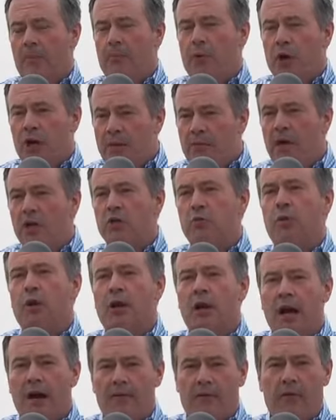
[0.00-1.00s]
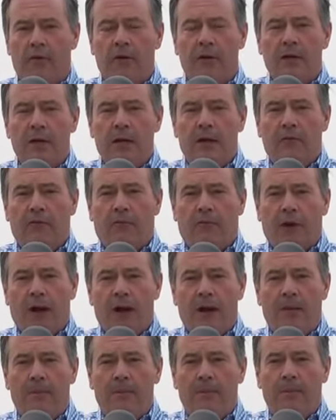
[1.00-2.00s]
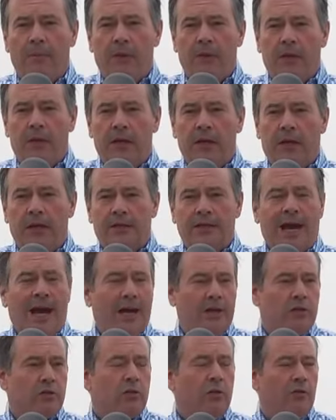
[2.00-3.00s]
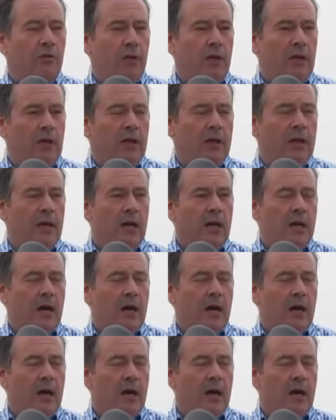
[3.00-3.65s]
pretty much recovered from the catastrophe